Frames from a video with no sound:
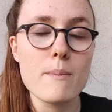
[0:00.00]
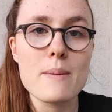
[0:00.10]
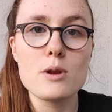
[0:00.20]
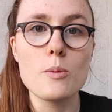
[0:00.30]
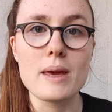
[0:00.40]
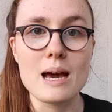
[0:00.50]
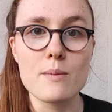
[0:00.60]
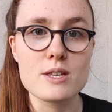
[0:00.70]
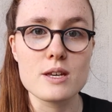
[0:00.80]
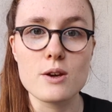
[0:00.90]
maybe not being
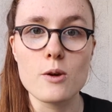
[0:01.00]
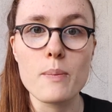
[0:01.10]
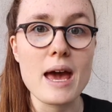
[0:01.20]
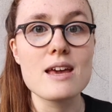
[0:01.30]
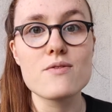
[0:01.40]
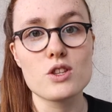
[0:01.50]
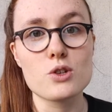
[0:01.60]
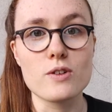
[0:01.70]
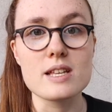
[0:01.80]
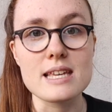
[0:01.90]
able to pay for the
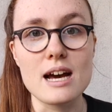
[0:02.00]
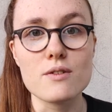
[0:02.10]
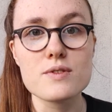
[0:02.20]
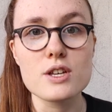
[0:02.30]
tour itself.